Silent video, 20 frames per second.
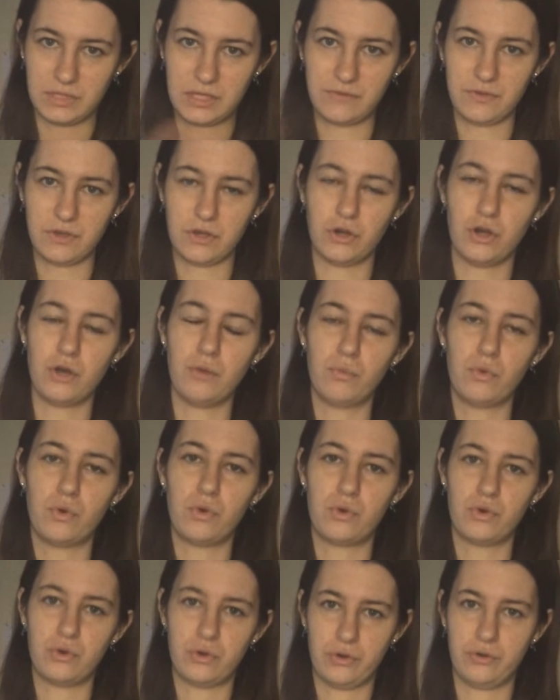giving her
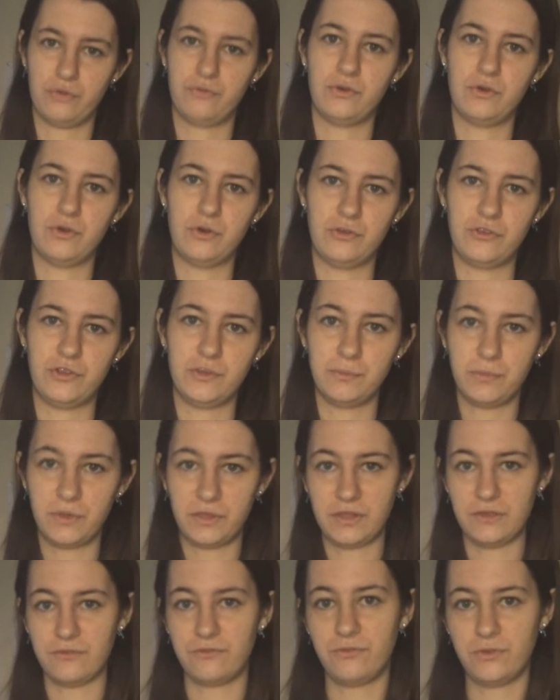more of a
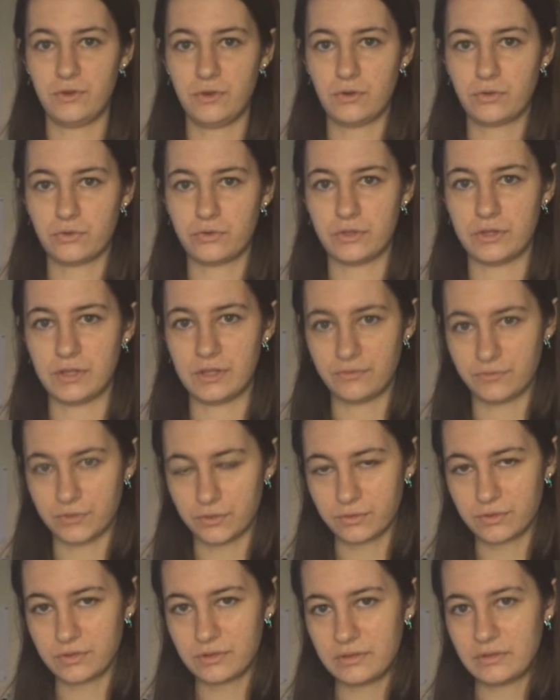sympathy feel to the
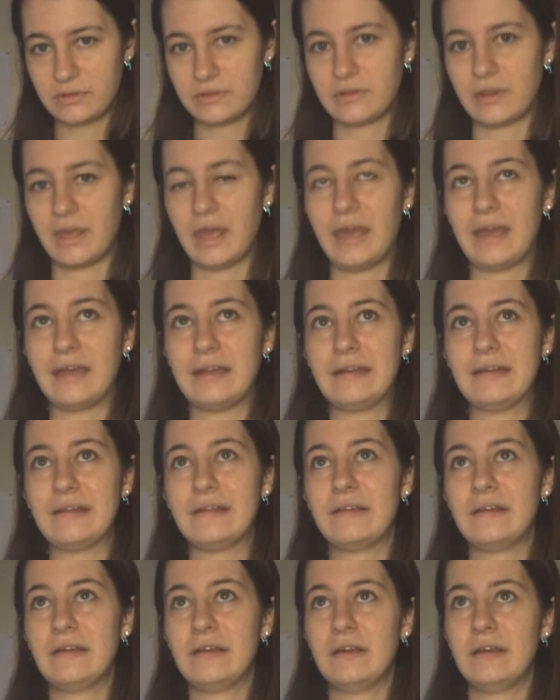viewers, and